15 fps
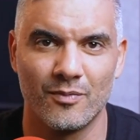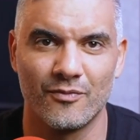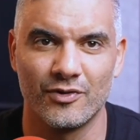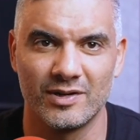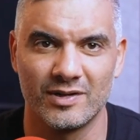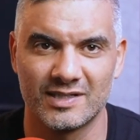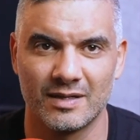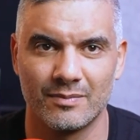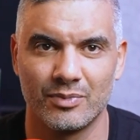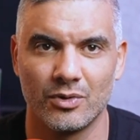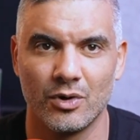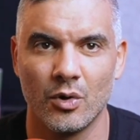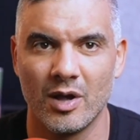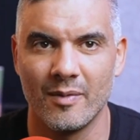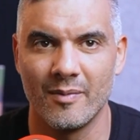Very simple,
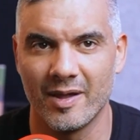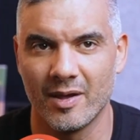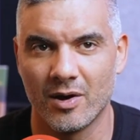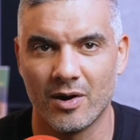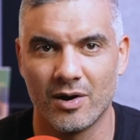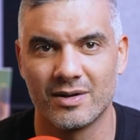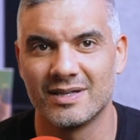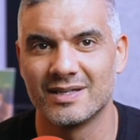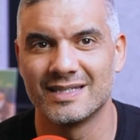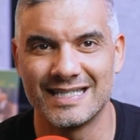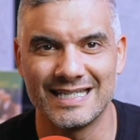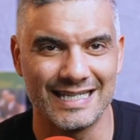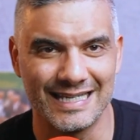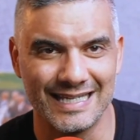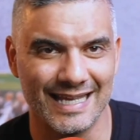
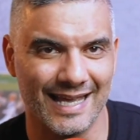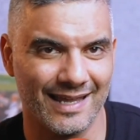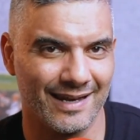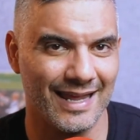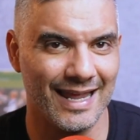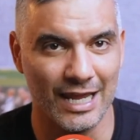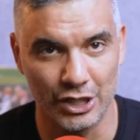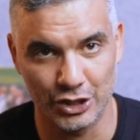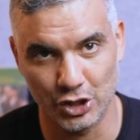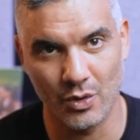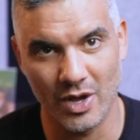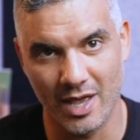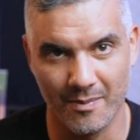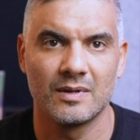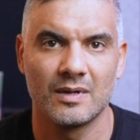OMARZENHOM.